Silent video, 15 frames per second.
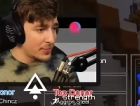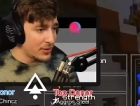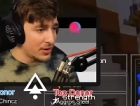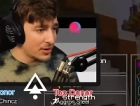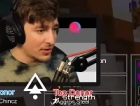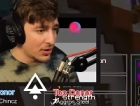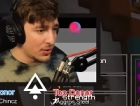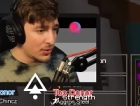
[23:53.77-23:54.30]

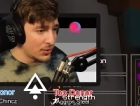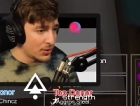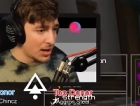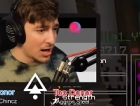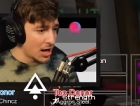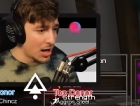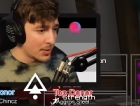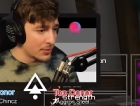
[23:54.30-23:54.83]
put the whole
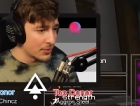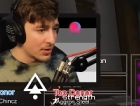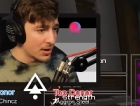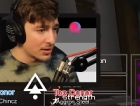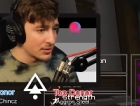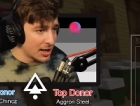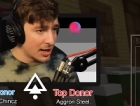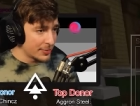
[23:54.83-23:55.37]
armor
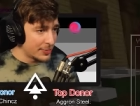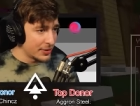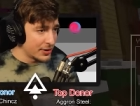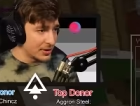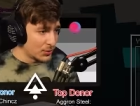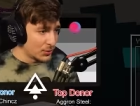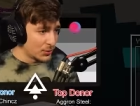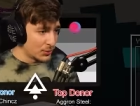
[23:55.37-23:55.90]
on? I
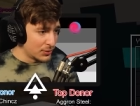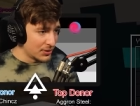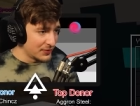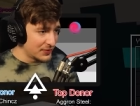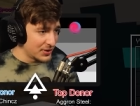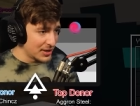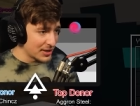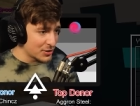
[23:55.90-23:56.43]
put all
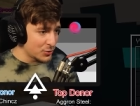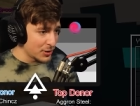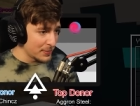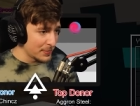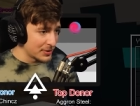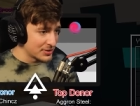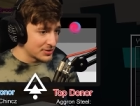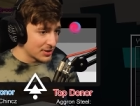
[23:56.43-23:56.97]
of the
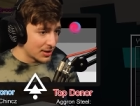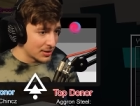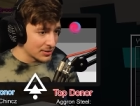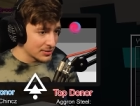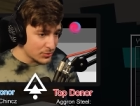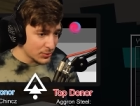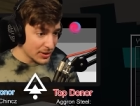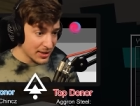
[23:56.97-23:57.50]
equipment
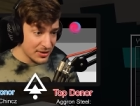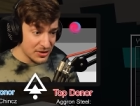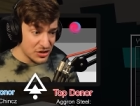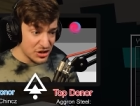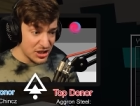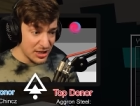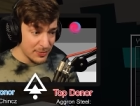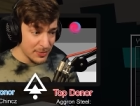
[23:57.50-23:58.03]
on. Do I get an
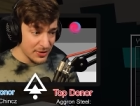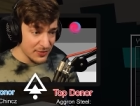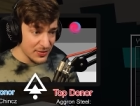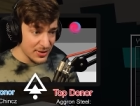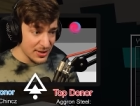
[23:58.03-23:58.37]
achievement for